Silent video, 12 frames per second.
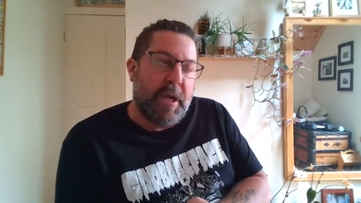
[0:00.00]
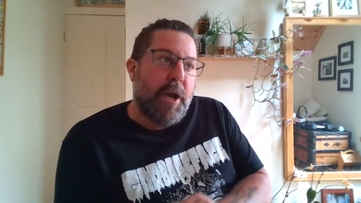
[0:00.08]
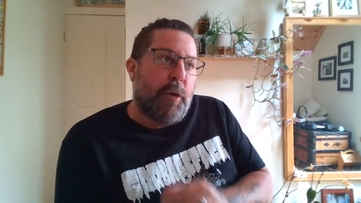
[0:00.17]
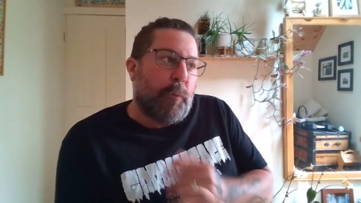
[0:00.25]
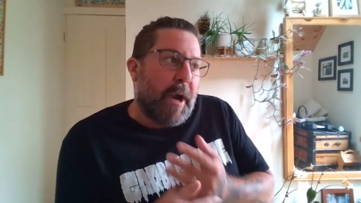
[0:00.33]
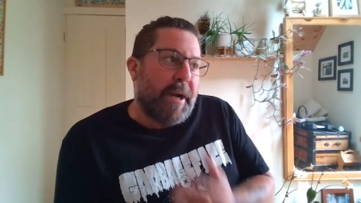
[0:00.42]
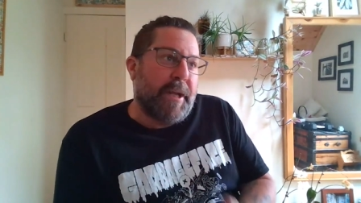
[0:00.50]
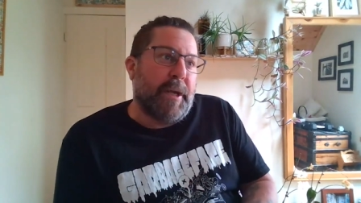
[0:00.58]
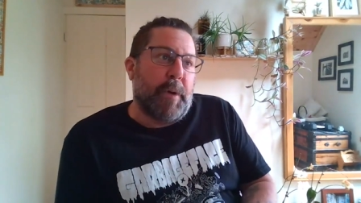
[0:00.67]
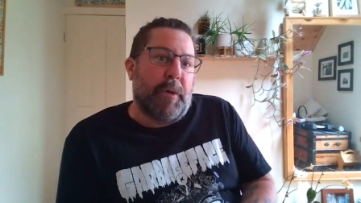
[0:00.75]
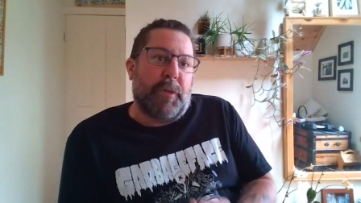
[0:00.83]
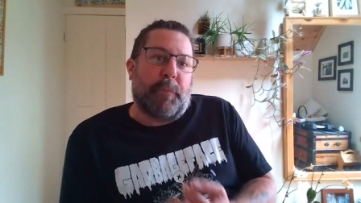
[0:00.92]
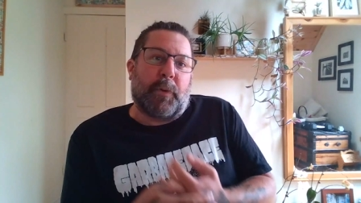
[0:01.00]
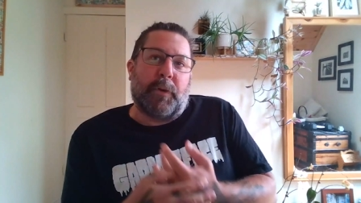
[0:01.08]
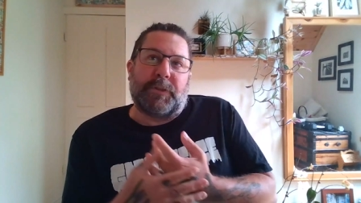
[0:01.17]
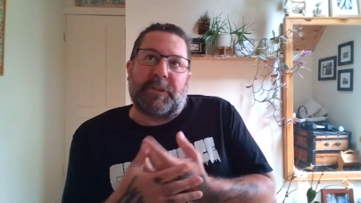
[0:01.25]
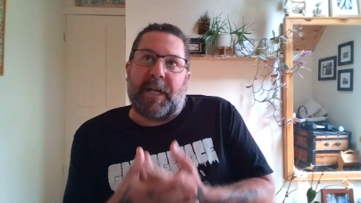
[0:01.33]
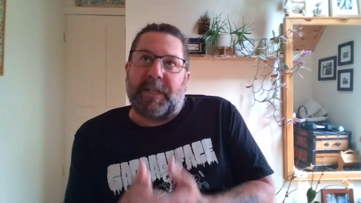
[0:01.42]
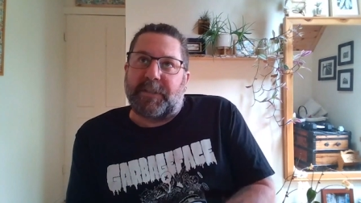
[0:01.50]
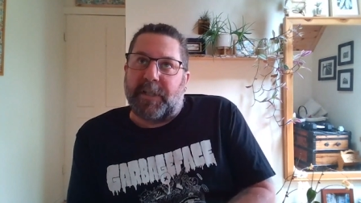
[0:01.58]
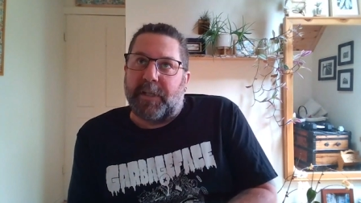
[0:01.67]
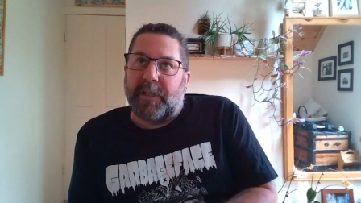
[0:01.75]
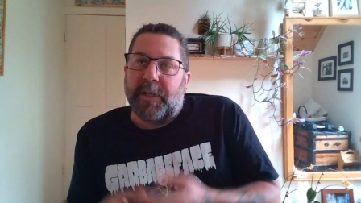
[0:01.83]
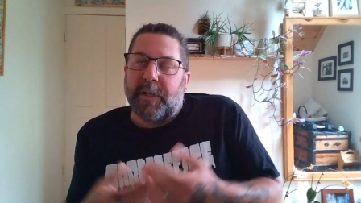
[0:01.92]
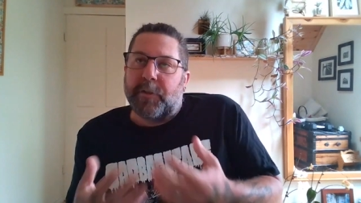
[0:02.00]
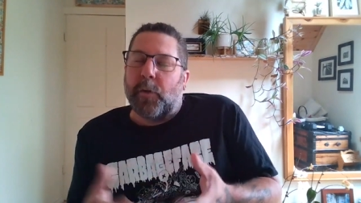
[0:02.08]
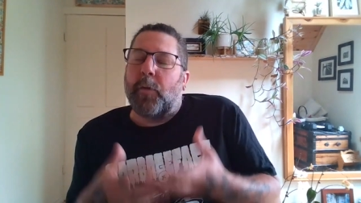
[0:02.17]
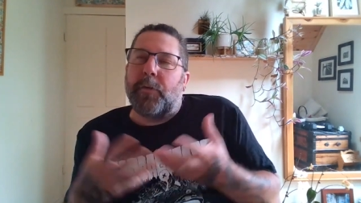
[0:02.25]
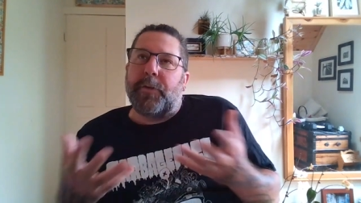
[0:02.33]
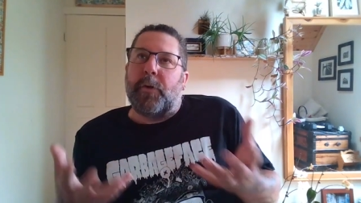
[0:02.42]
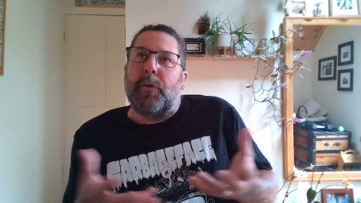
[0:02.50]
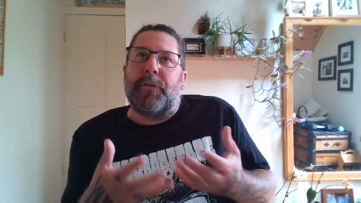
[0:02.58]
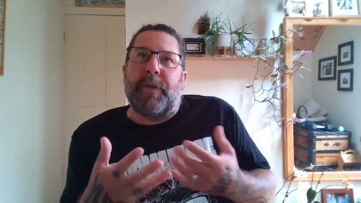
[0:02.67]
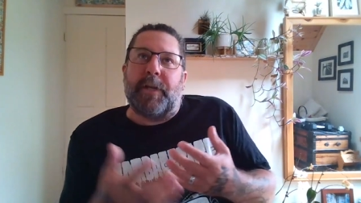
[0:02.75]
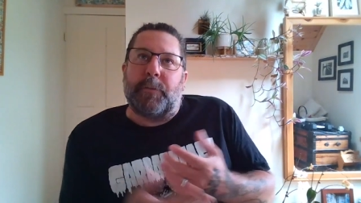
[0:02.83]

writing about the process and the whole the whole thing.